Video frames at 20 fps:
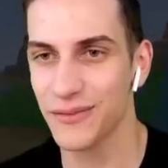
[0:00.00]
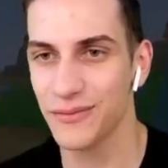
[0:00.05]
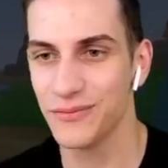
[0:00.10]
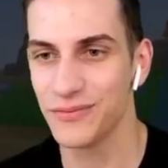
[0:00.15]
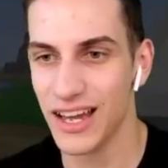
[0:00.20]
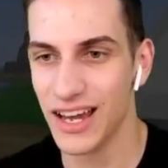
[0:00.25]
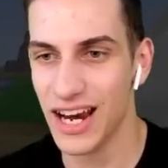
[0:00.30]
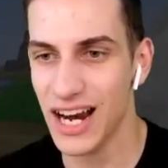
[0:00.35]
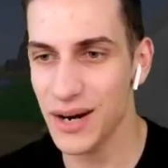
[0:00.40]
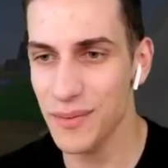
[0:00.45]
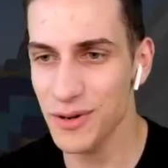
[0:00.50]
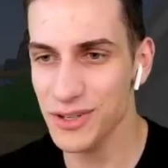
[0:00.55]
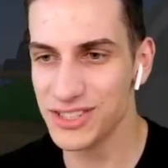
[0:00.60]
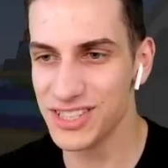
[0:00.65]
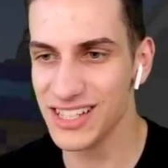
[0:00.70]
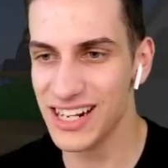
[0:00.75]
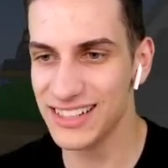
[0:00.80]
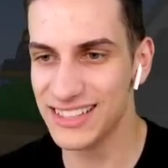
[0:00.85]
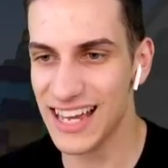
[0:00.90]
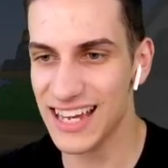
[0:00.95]
him. Here,
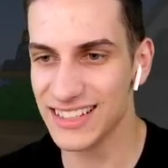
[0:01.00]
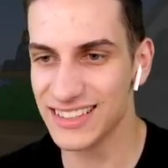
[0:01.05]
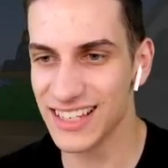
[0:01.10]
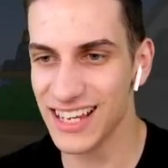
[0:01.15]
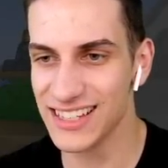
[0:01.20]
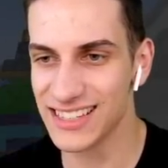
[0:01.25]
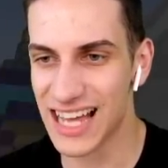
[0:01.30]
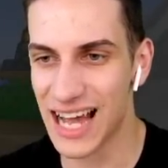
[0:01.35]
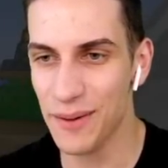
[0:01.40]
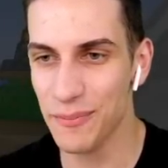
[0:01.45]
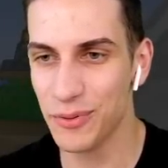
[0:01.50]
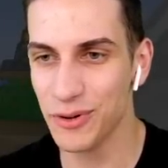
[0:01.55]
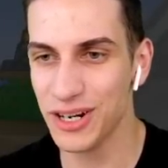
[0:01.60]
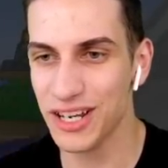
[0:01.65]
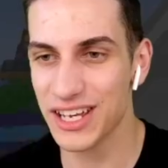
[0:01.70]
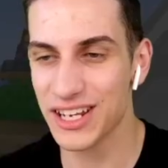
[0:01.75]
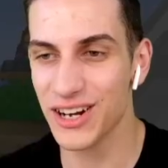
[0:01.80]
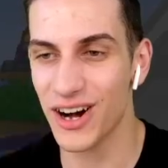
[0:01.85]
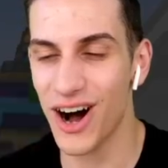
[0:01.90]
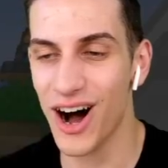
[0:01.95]
Musina, take this. I'm
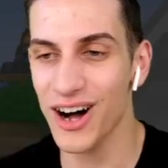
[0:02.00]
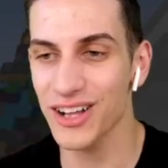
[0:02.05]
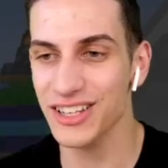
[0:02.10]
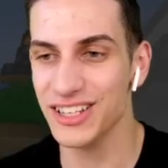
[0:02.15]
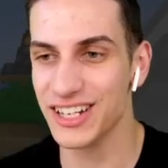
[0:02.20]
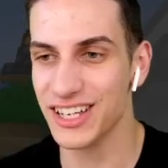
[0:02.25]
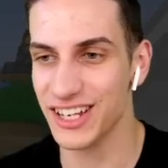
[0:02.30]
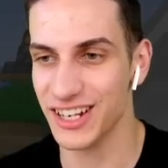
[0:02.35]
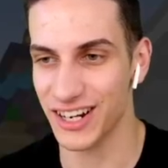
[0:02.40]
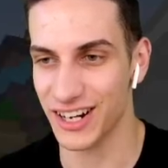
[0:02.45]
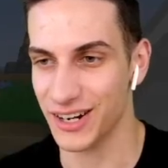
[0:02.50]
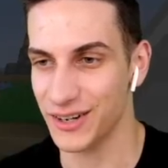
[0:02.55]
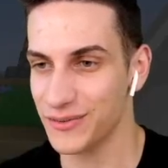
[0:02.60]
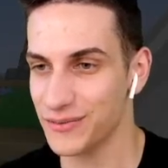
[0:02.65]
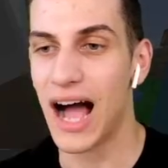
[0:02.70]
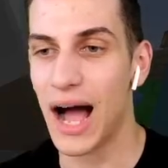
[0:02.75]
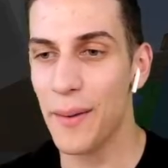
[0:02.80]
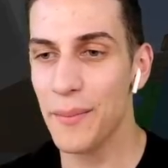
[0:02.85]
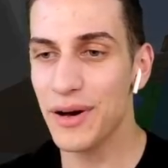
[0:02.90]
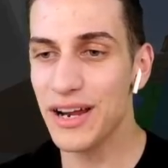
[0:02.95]
putting it all in here.
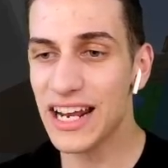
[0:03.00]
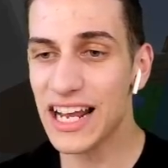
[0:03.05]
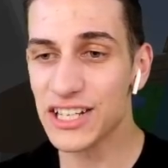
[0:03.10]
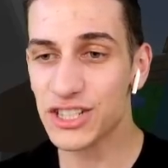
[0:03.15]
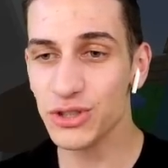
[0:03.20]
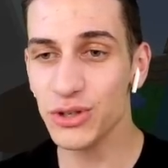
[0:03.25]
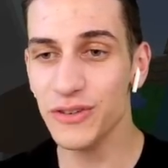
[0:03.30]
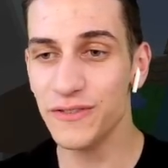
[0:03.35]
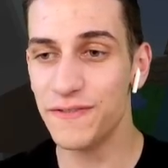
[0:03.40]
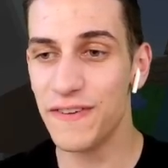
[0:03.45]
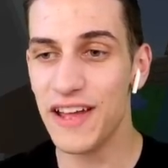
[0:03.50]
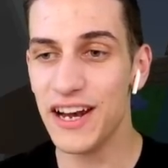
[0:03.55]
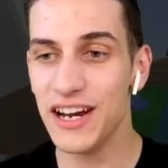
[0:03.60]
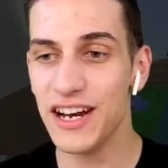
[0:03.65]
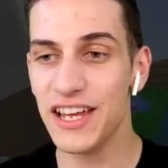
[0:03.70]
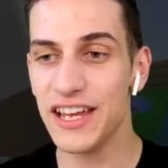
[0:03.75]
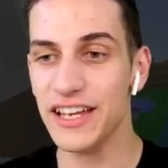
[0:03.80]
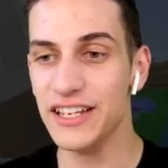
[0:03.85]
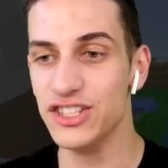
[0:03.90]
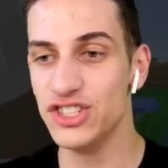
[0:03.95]
I'm going to get you
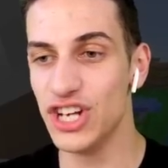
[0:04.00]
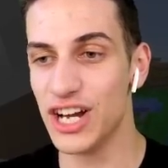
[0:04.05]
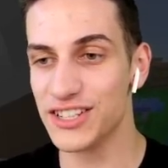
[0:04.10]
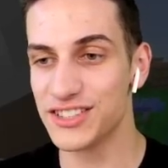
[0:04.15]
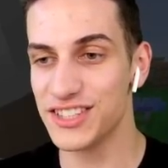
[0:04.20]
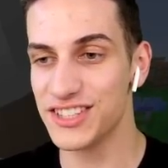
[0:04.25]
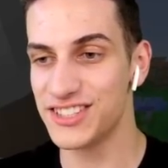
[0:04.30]
Infinity in just a